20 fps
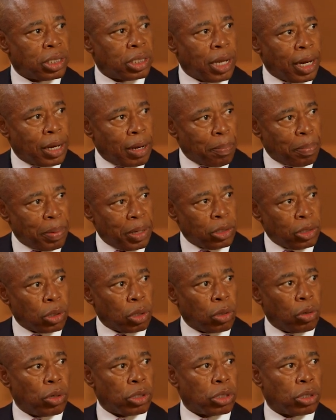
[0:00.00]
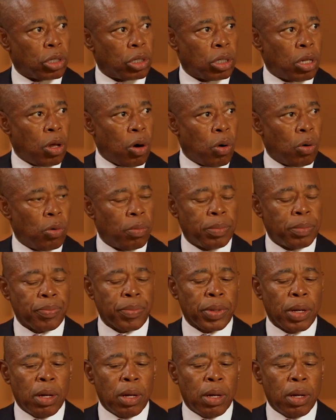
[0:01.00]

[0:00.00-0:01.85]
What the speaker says: taking place across the globe.